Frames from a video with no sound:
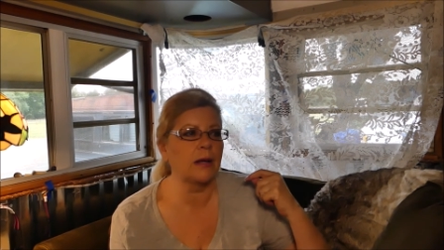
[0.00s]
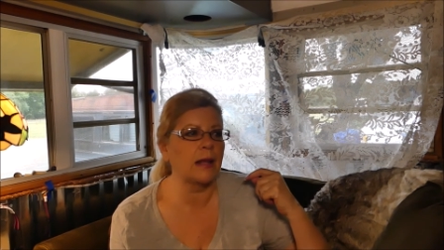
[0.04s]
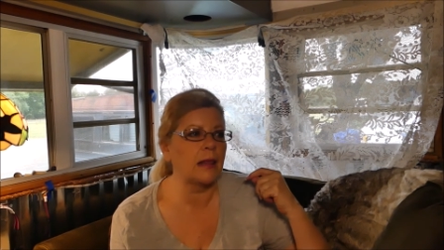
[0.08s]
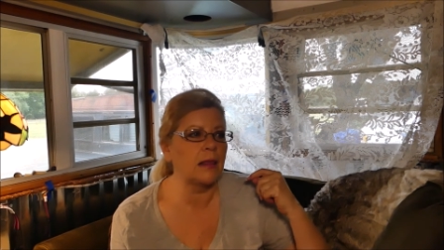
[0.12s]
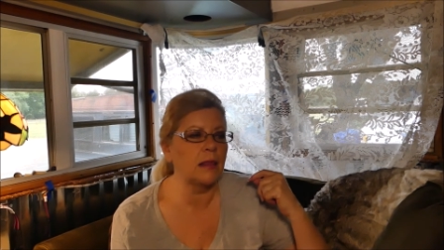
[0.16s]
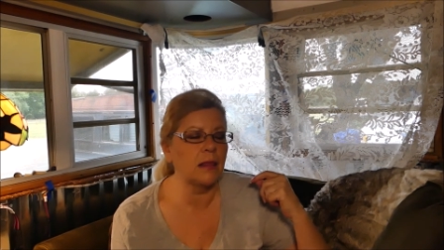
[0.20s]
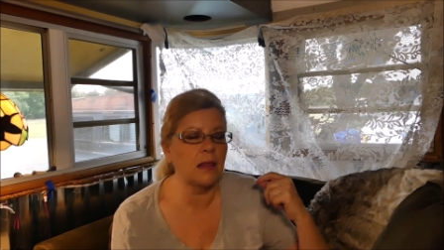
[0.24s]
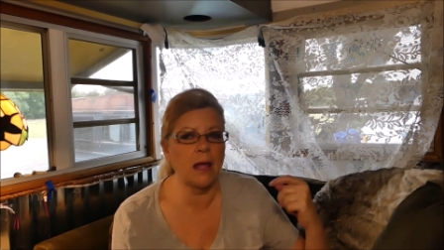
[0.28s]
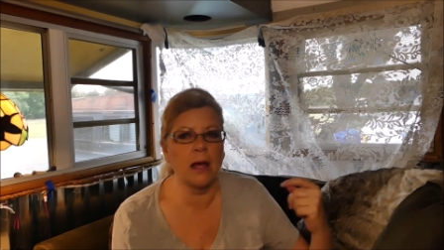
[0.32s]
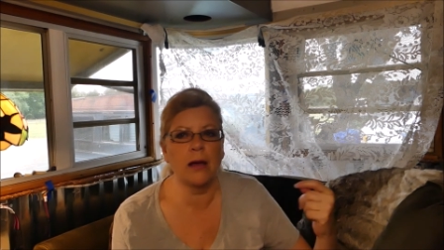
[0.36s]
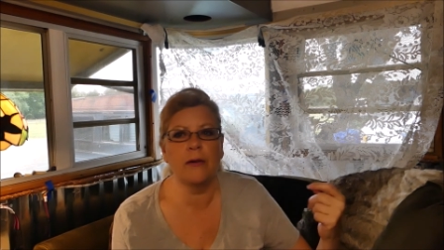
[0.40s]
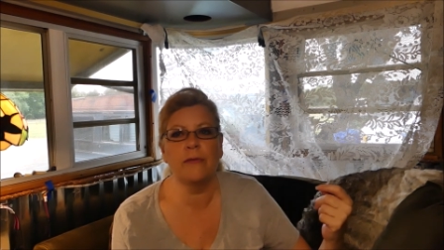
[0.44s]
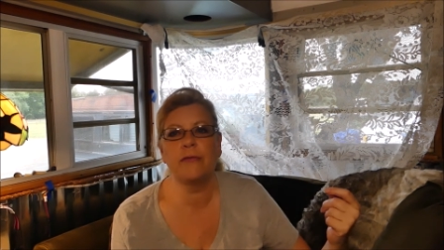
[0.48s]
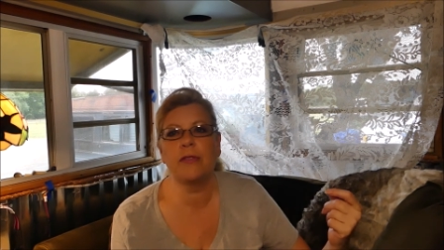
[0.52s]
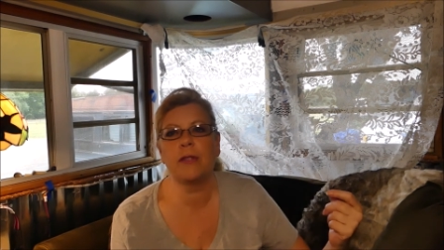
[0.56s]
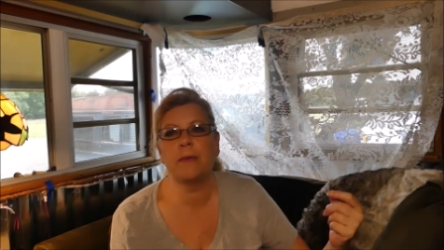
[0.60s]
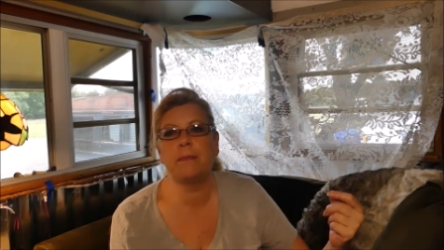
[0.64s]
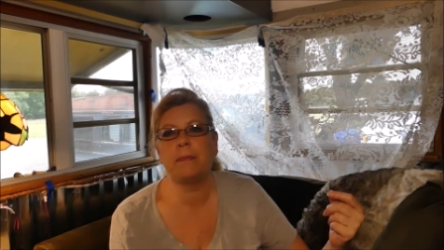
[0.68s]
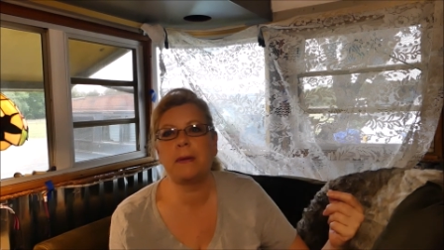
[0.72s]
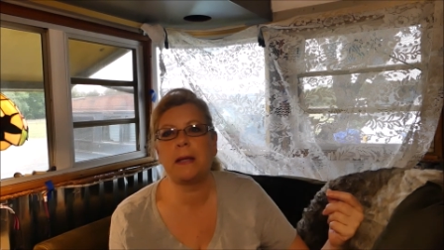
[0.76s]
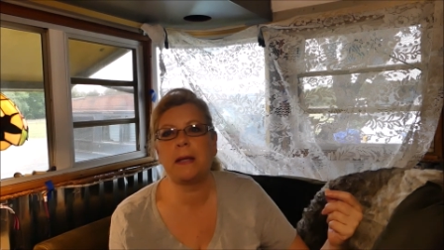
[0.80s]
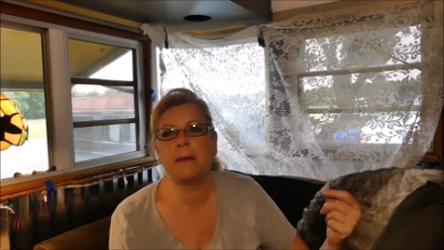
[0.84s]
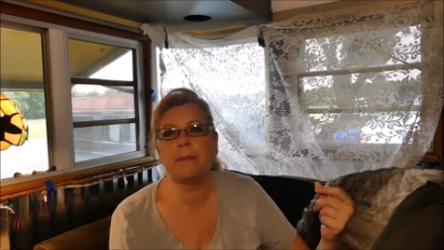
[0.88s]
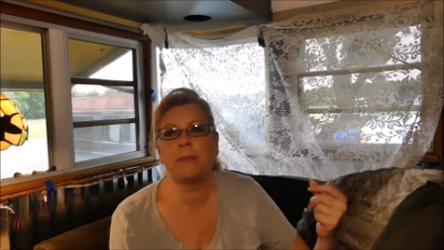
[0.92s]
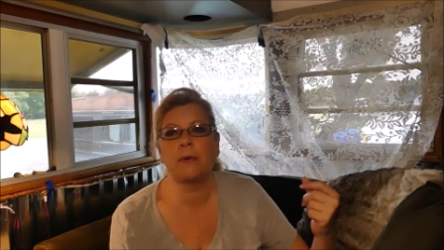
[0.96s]
I love the
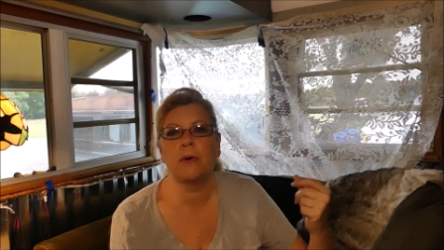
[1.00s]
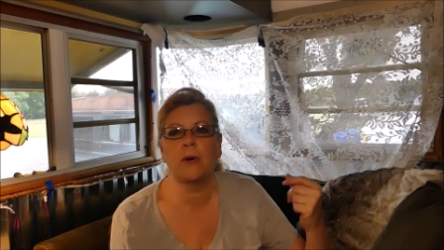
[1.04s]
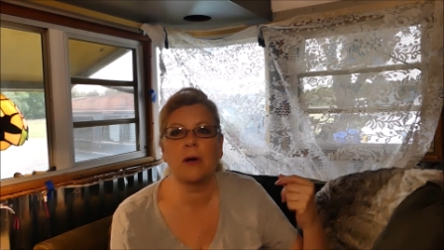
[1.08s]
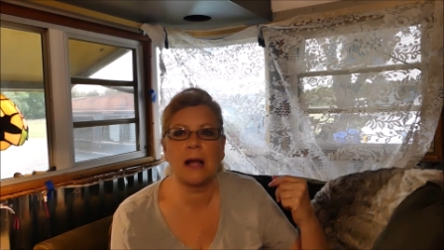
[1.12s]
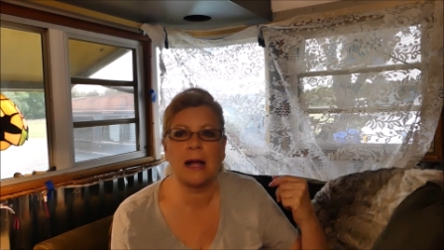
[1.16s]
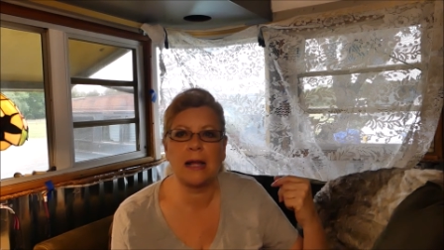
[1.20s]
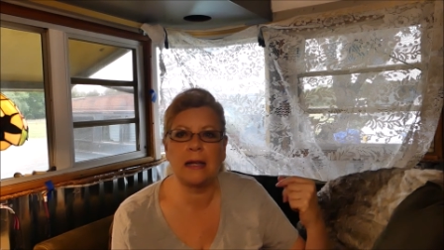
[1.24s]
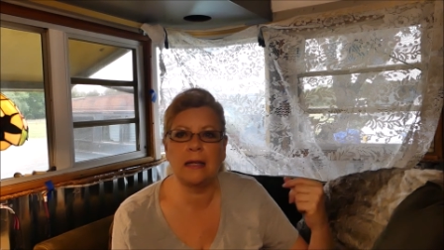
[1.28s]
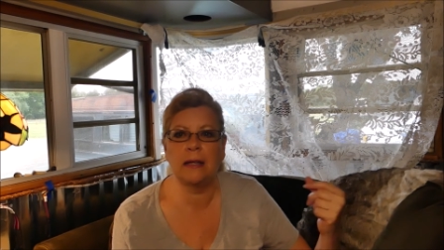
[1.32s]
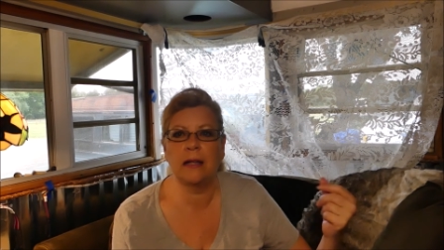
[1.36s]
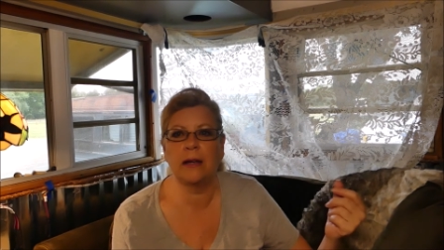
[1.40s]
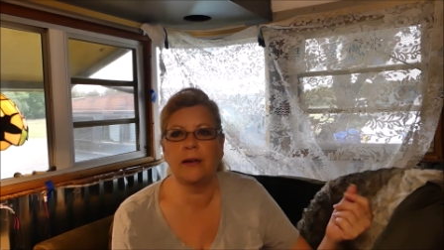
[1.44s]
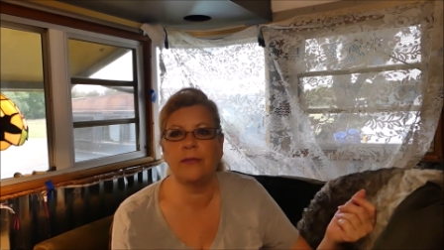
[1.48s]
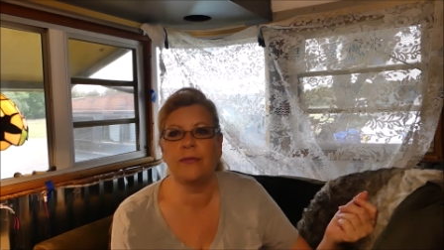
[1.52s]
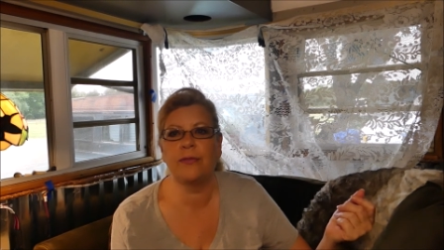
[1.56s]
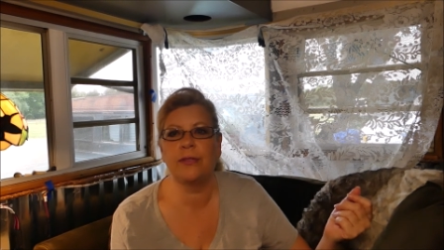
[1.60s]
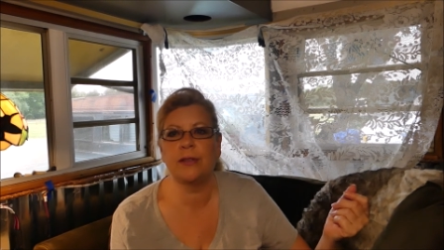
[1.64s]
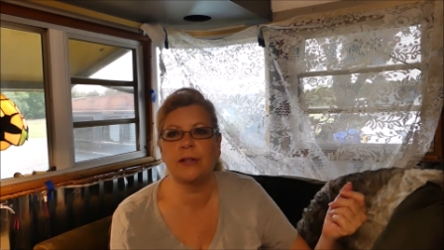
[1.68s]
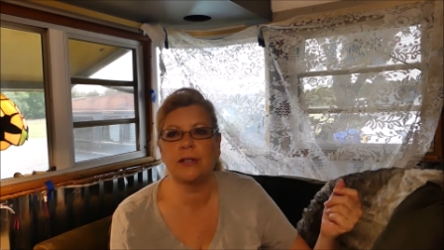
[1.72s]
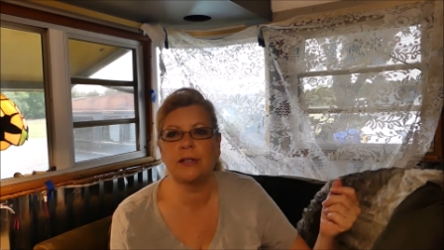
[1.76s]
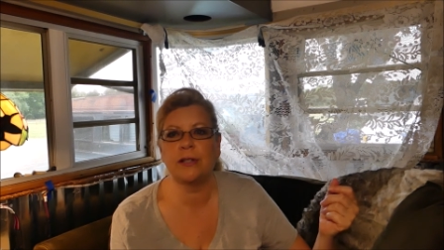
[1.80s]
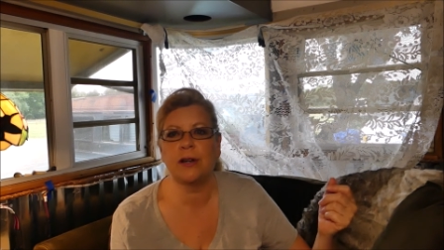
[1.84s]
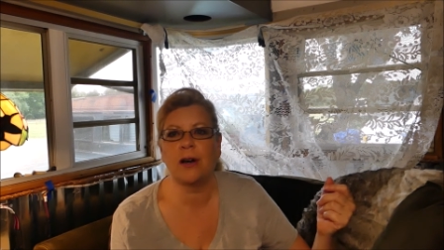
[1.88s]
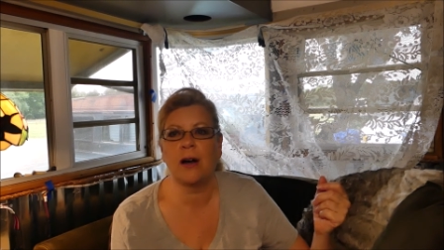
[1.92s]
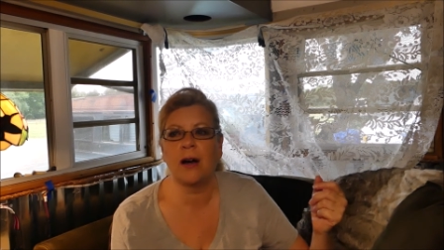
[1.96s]
people. I love the
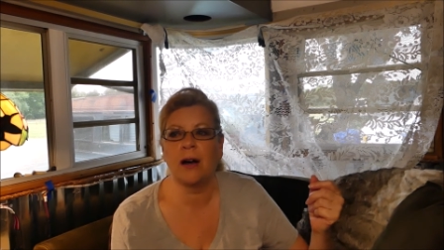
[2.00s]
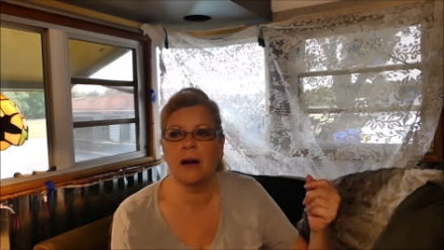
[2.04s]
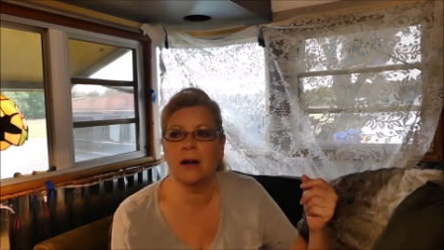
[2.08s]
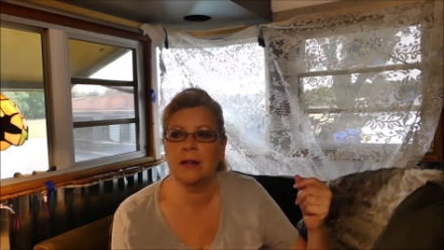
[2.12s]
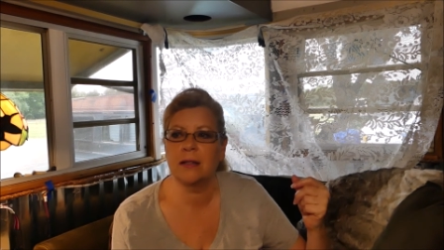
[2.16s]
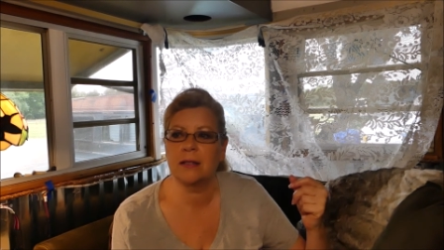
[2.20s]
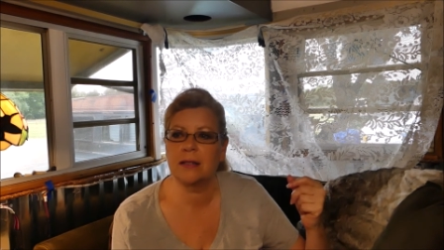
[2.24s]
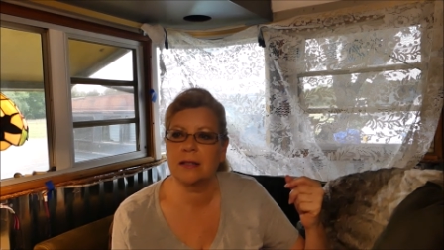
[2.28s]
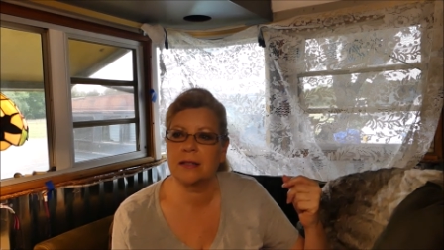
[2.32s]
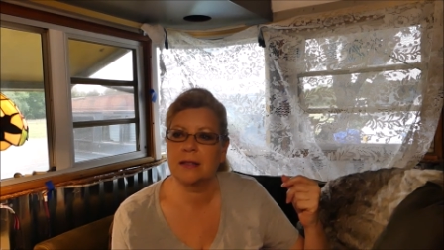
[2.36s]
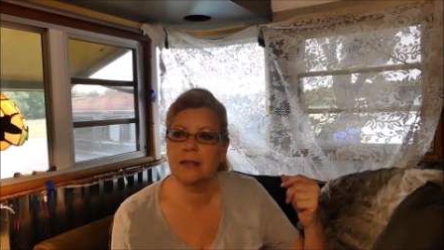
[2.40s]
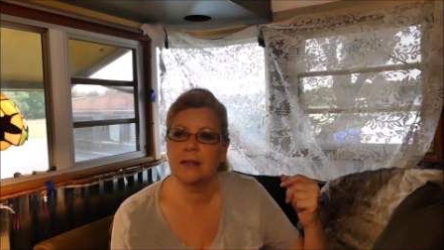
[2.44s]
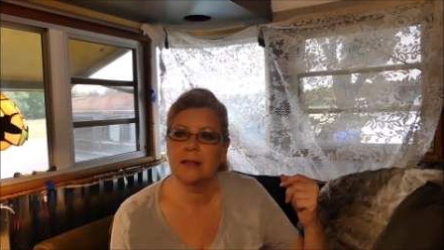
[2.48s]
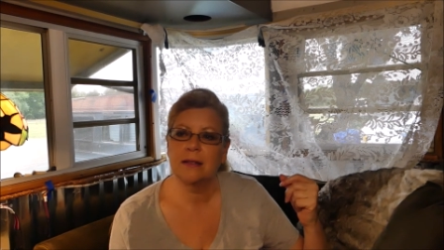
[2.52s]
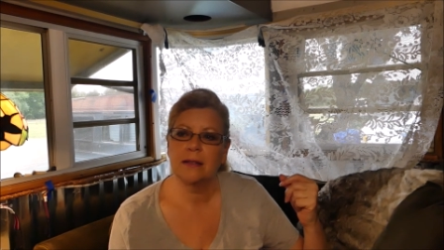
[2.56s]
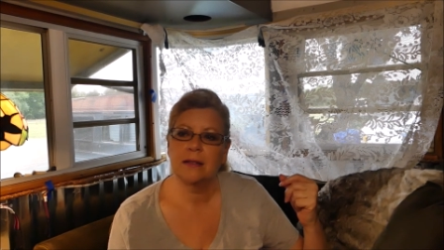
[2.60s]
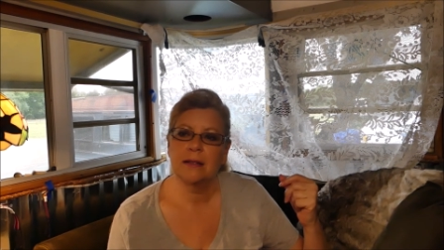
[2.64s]
dogs.